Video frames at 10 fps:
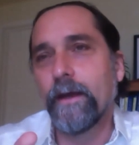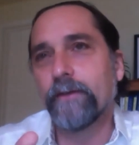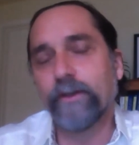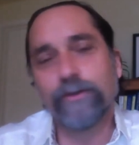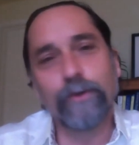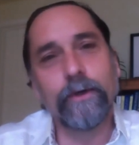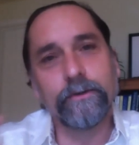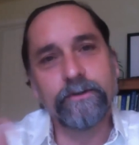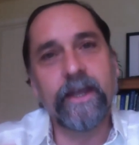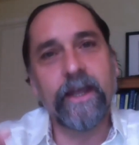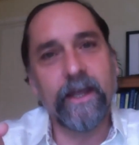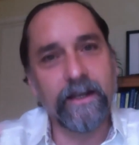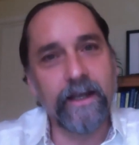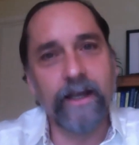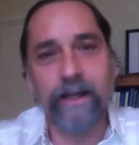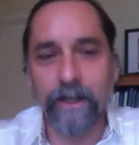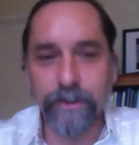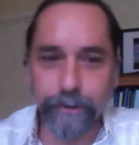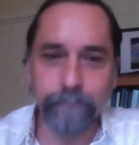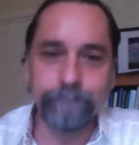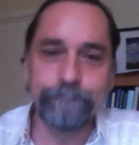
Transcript: essential oils can and cannot do.